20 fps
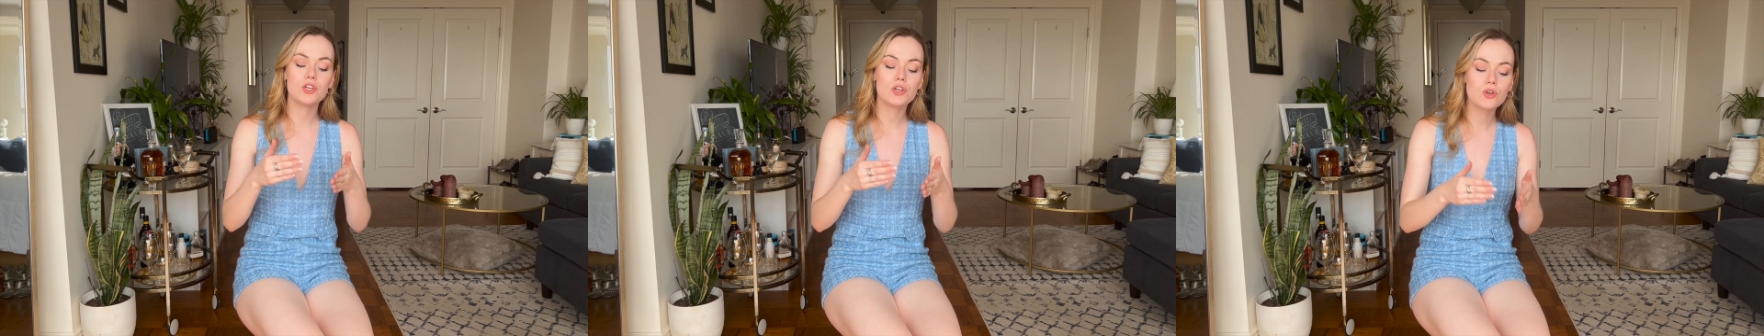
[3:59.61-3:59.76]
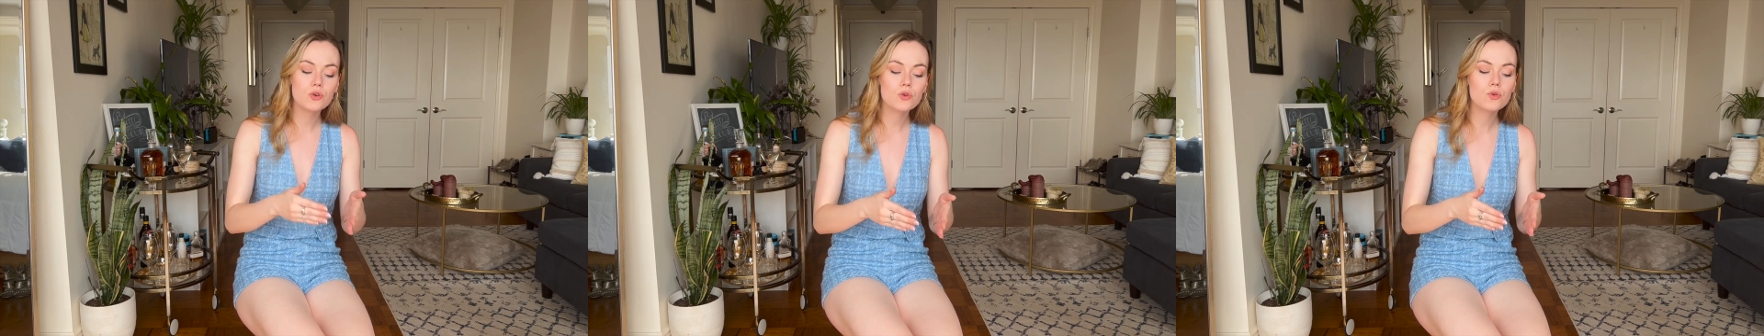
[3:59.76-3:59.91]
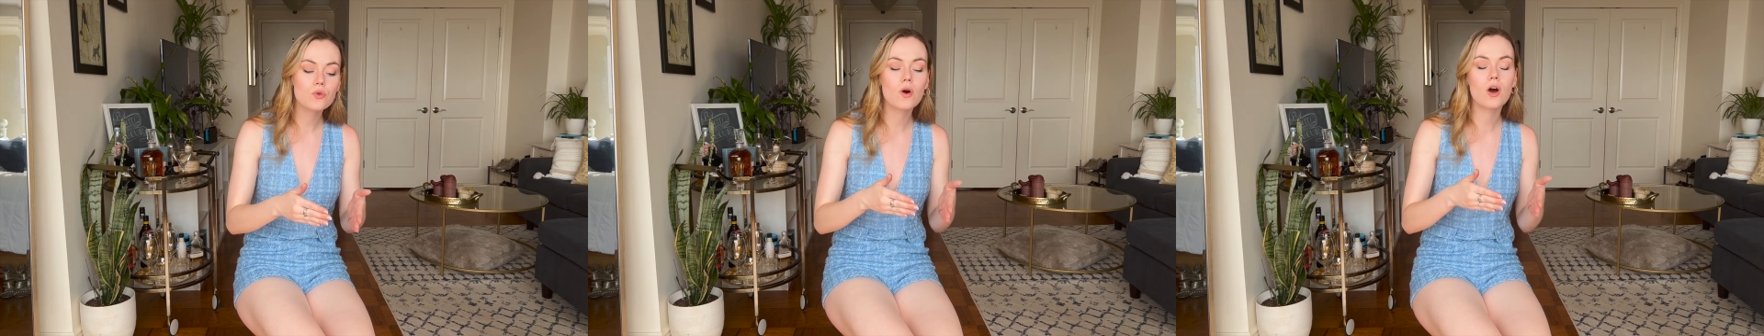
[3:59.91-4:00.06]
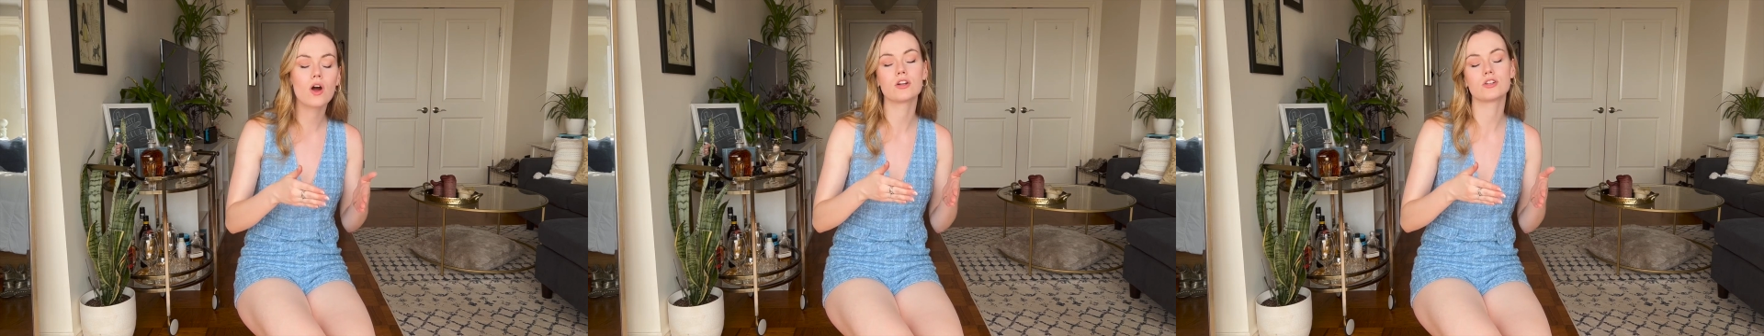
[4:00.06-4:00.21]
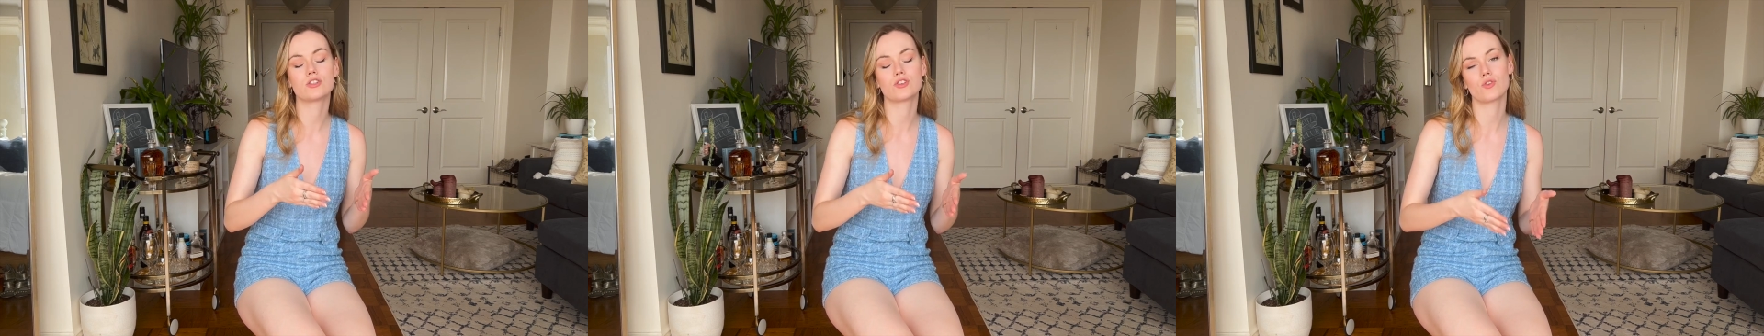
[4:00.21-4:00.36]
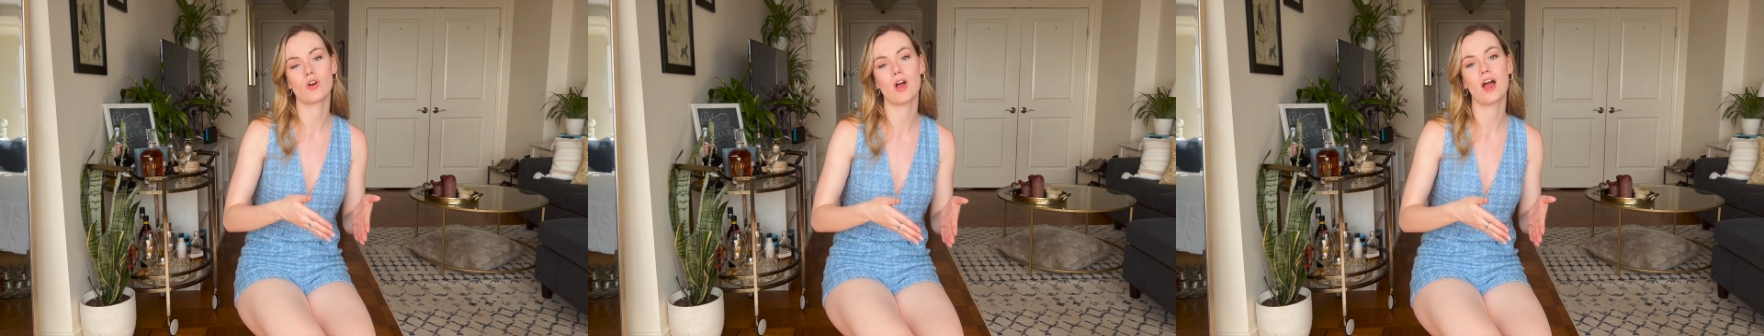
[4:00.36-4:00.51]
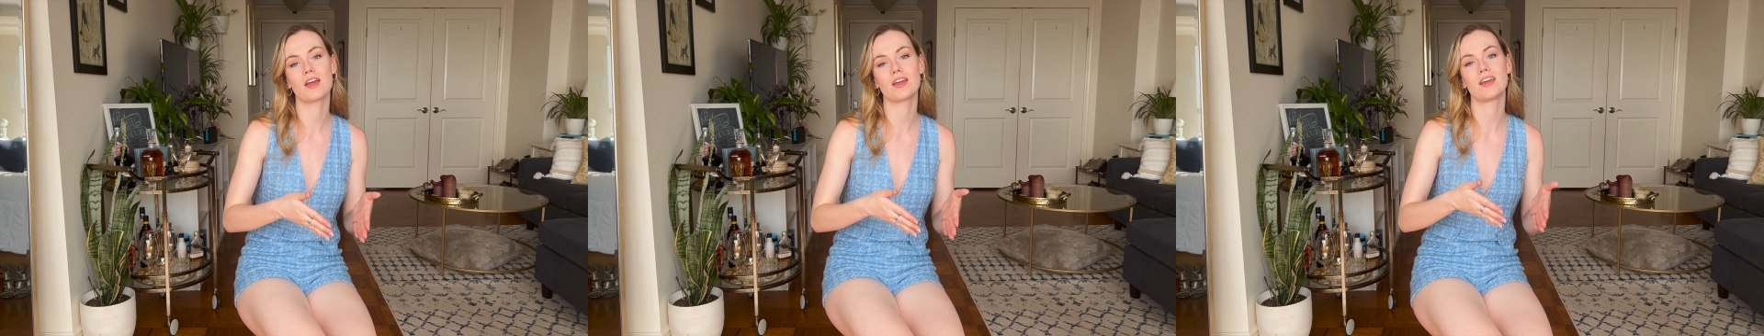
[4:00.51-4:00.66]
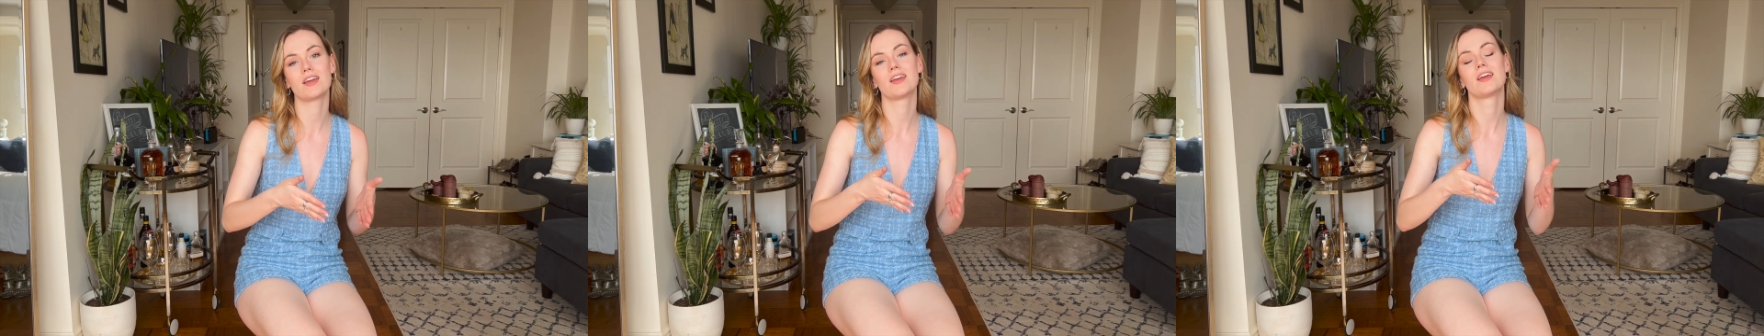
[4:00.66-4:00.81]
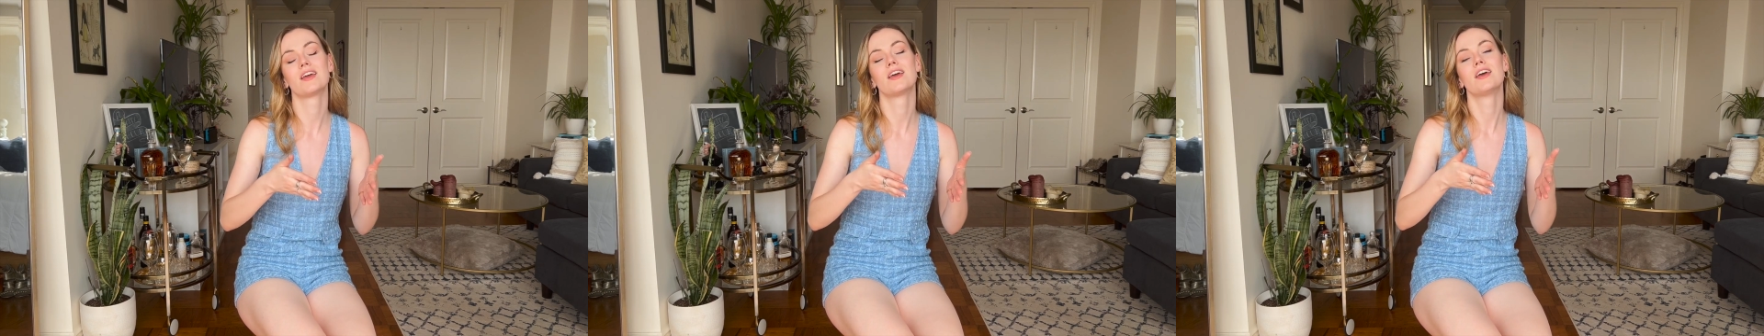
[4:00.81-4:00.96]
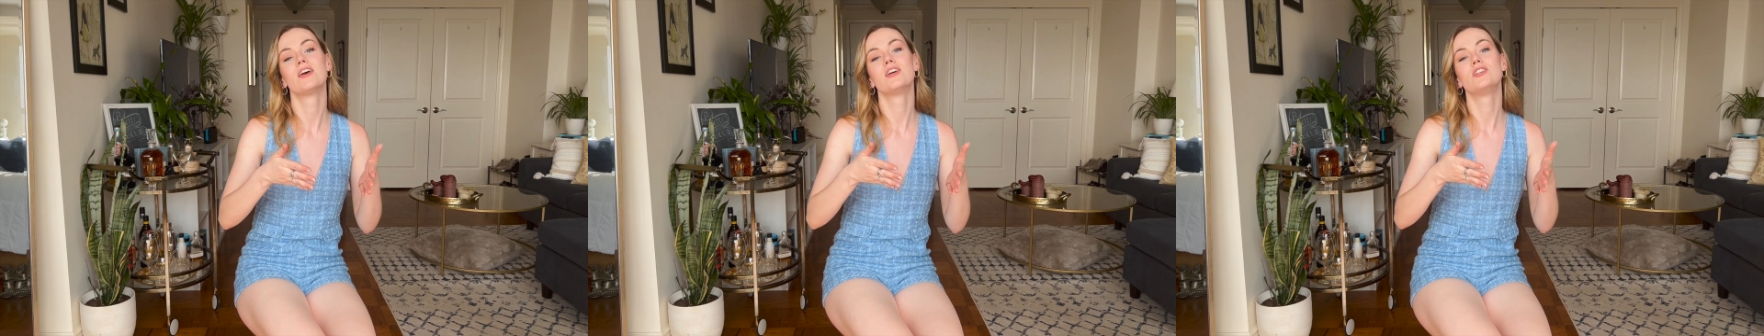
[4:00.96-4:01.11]
you are
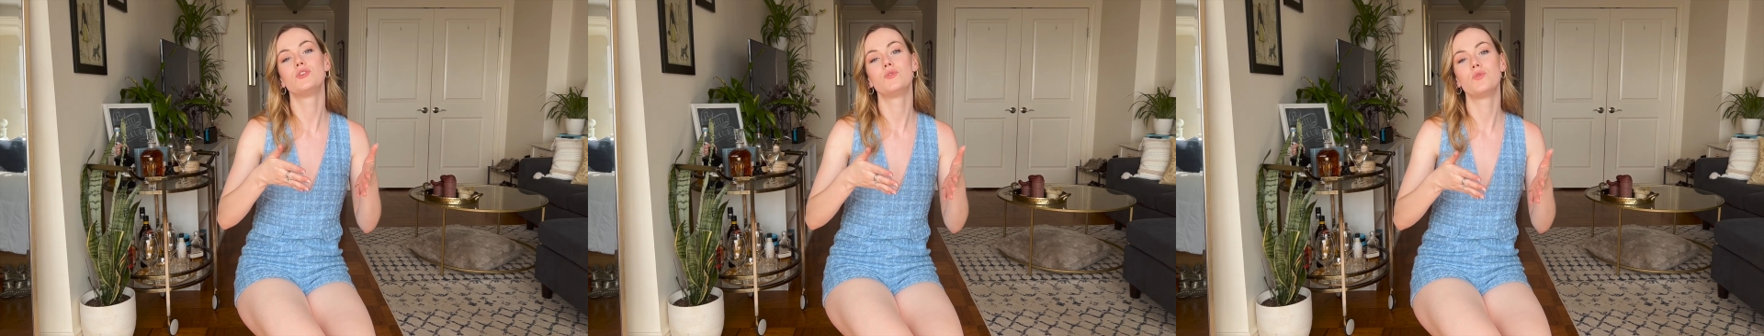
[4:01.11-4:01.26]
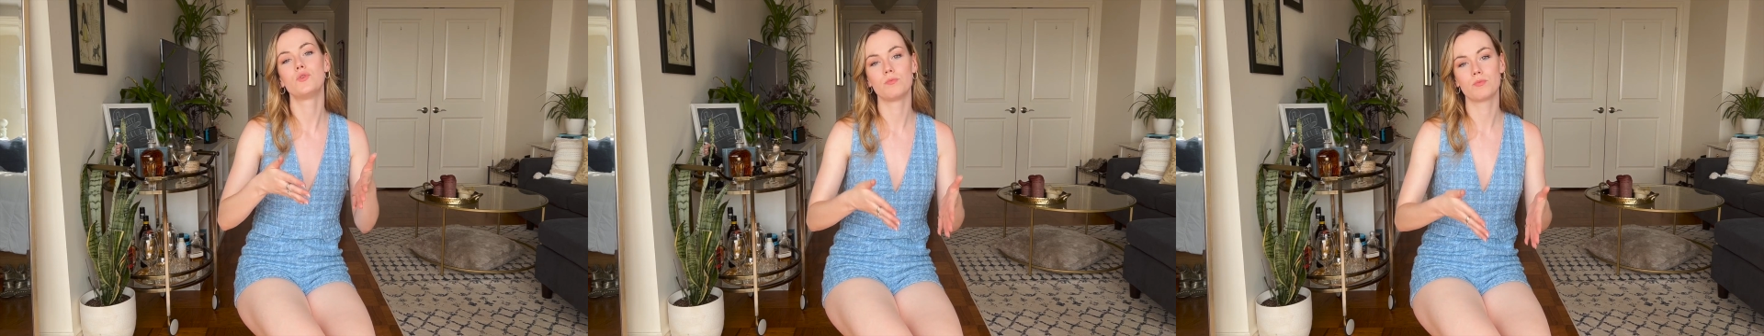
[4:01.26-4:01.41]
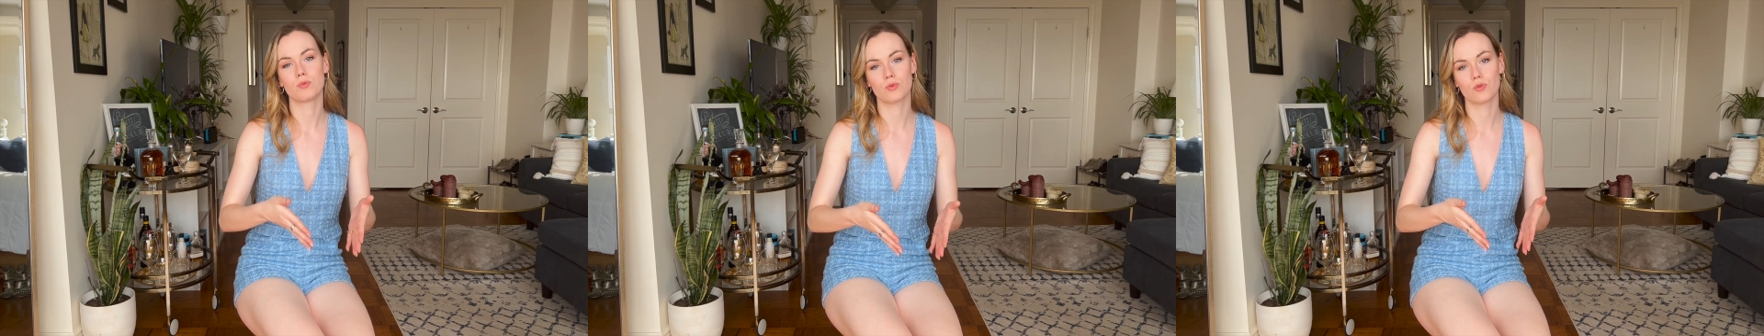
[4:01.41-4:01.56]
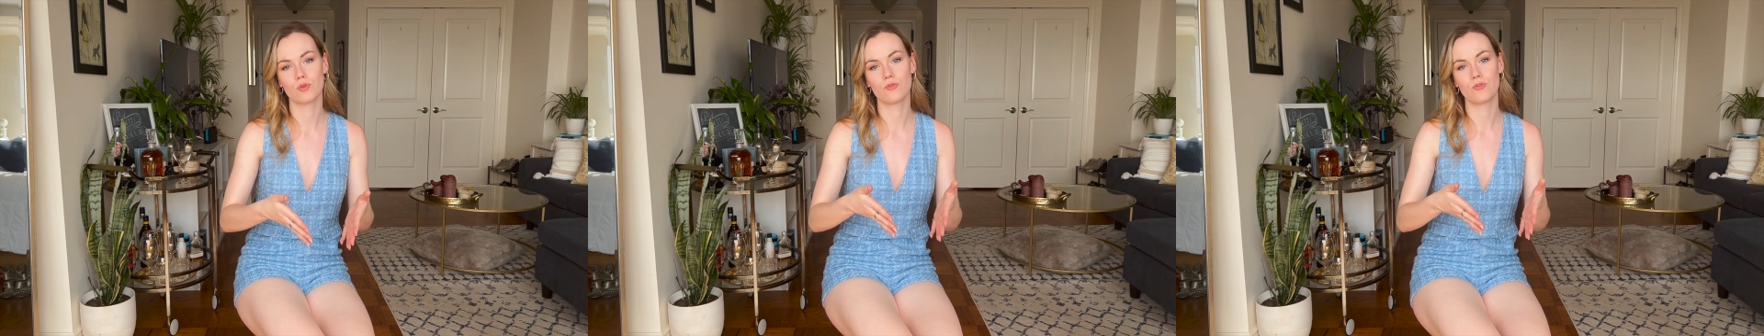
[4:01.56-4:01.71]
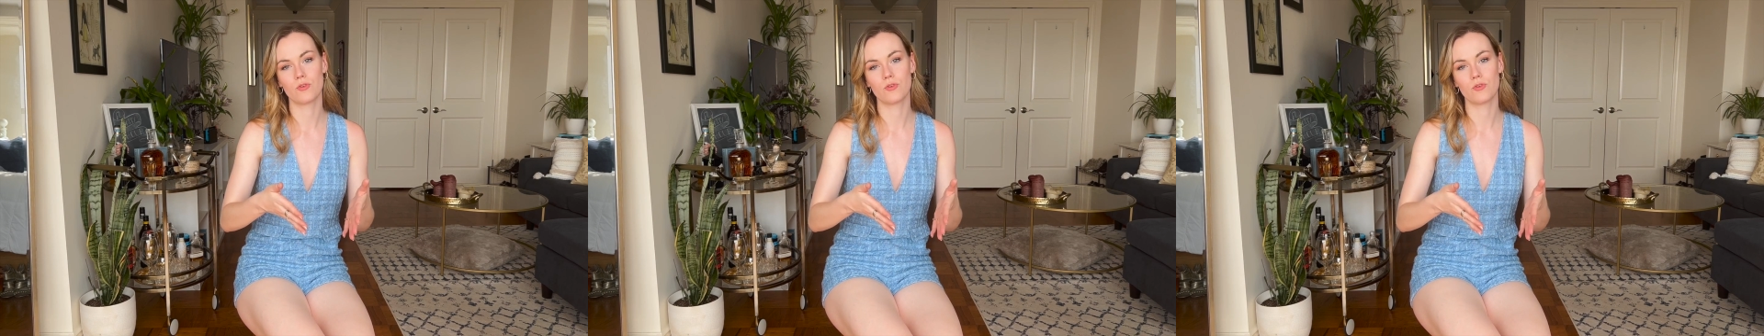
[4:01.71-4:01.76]
trying to improve